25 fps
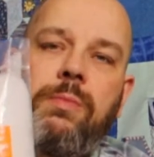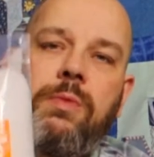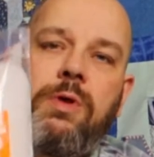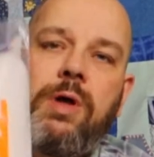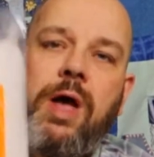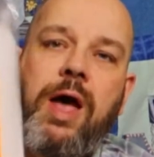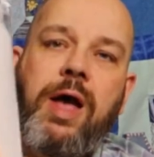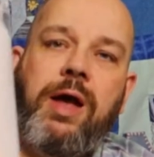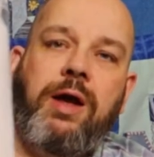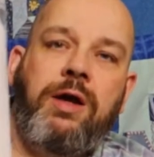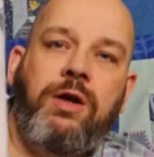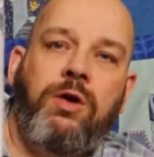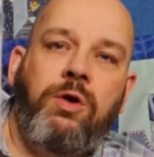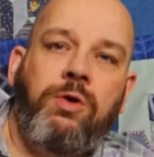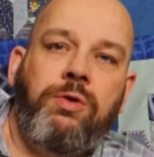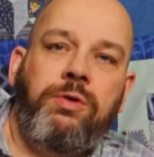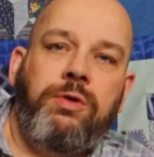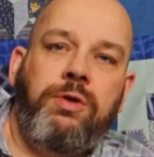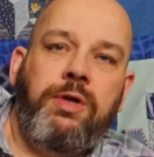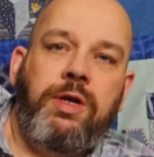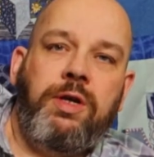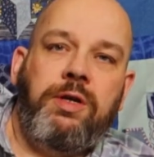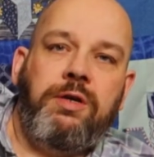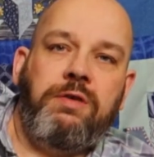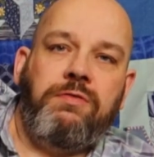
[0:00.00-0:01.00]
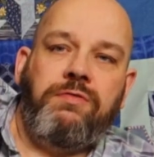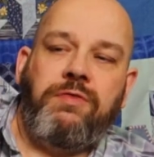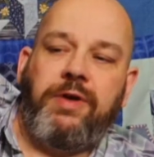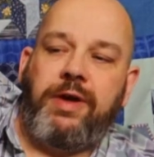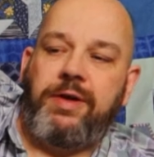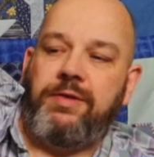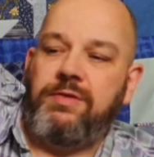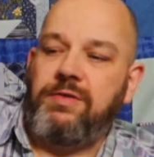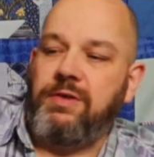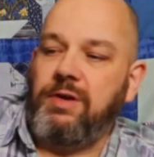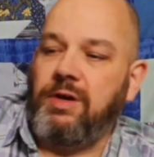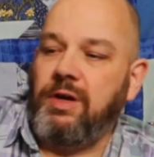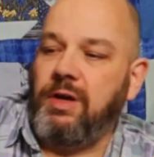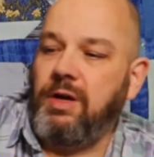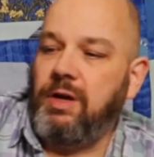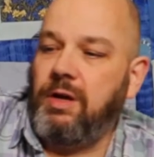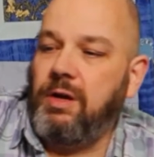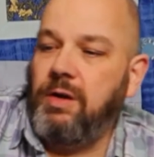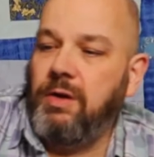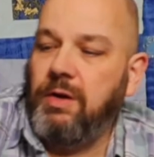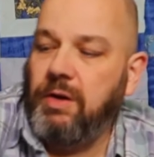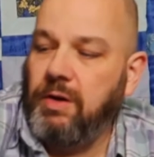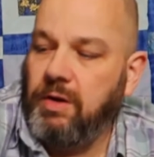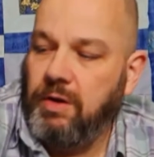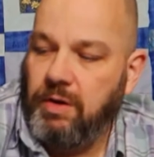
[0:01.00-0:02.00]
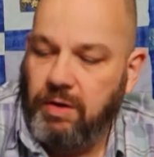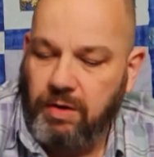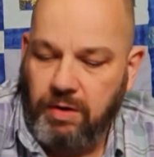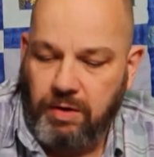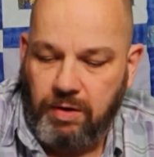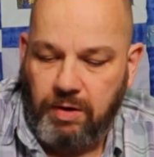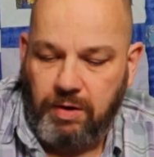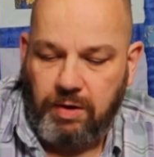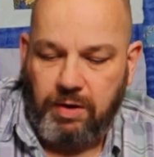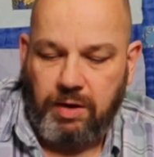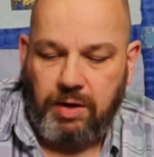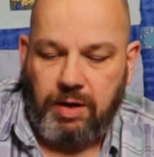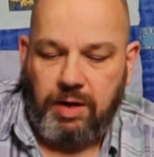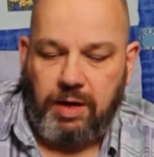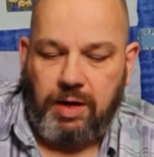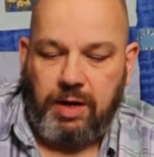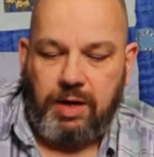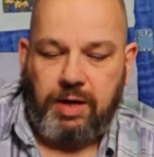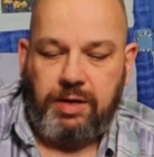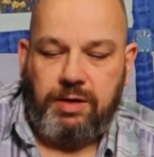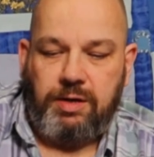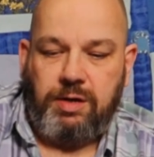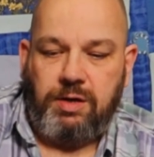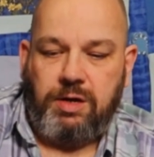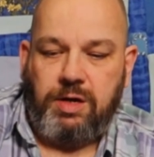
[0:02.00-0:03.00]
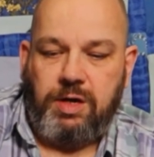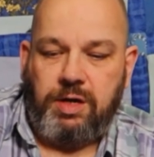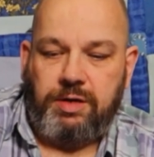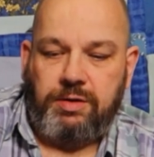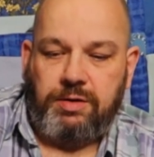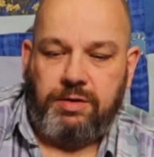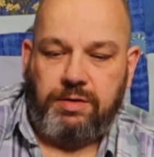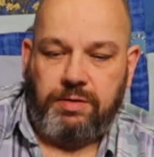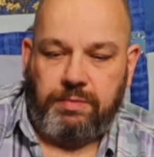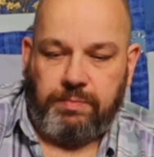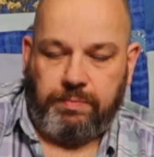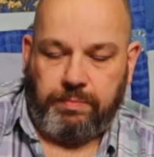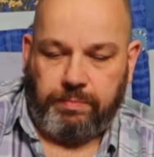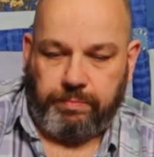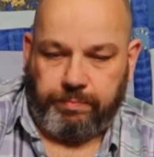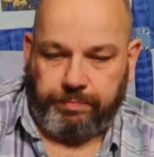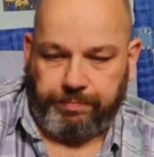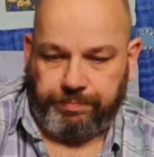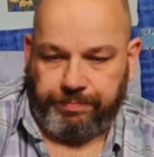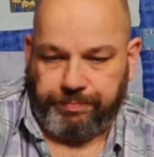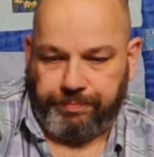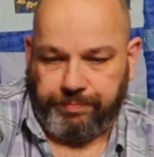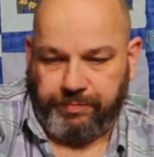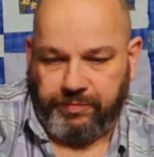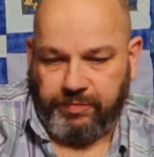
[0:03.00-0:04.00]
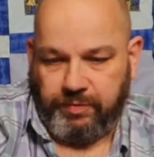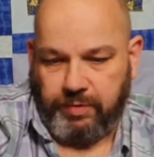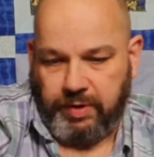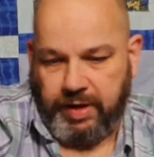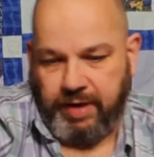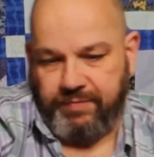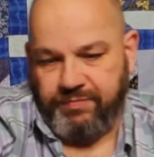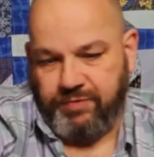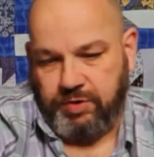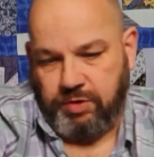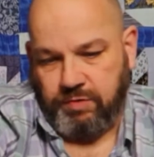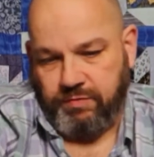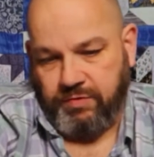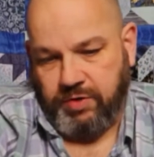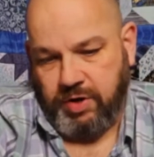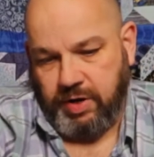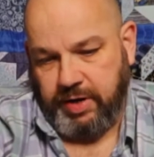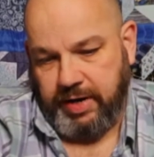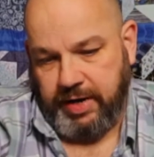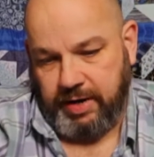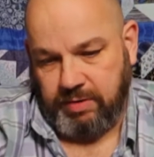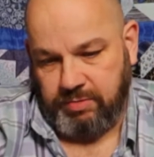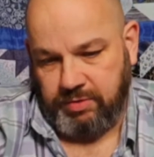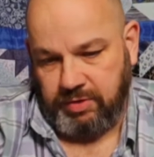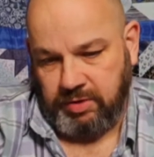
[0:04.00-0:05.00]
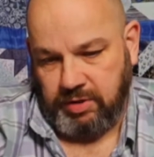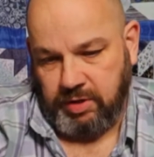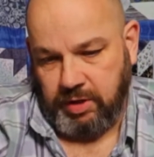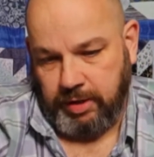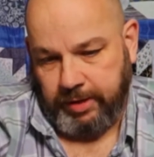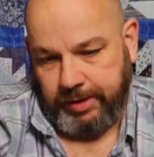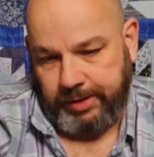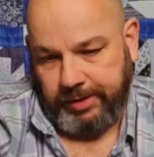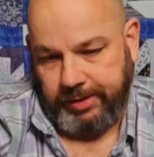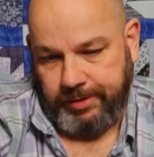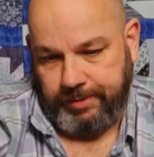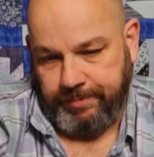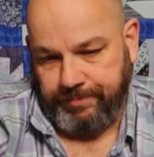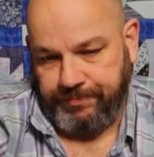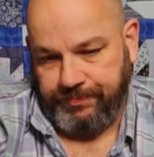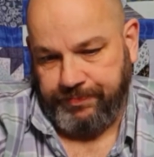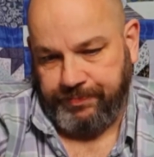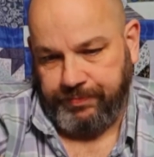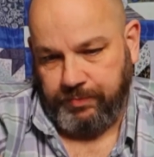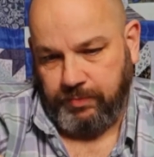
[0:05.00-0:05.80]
iron-on interfacing, and you cut, after you've cut out the